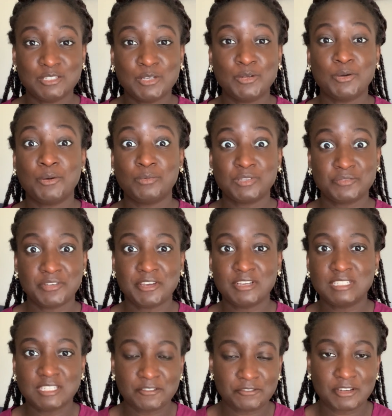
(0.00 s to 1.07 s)
you know, it was
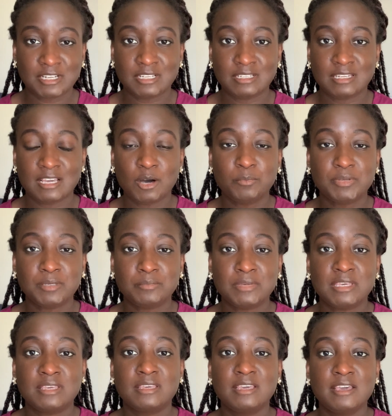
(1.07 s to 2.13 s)
very different in helping
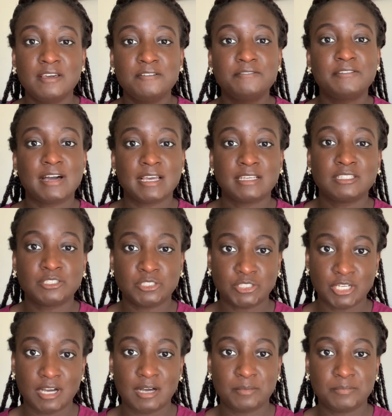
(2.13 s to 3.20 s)
me find a
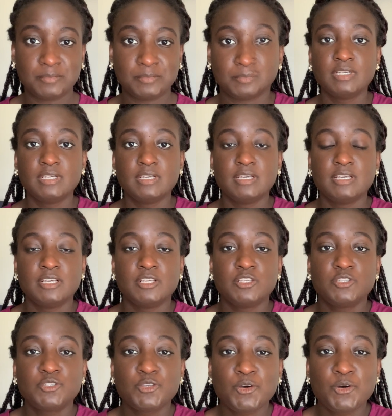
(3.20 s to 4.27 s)
job.
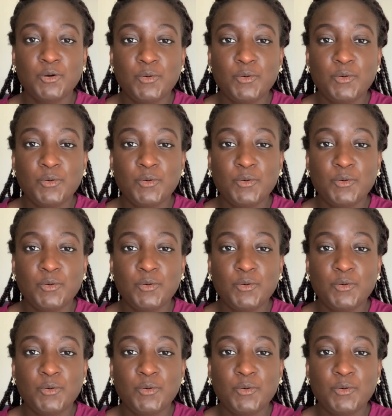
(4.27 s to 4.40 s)
So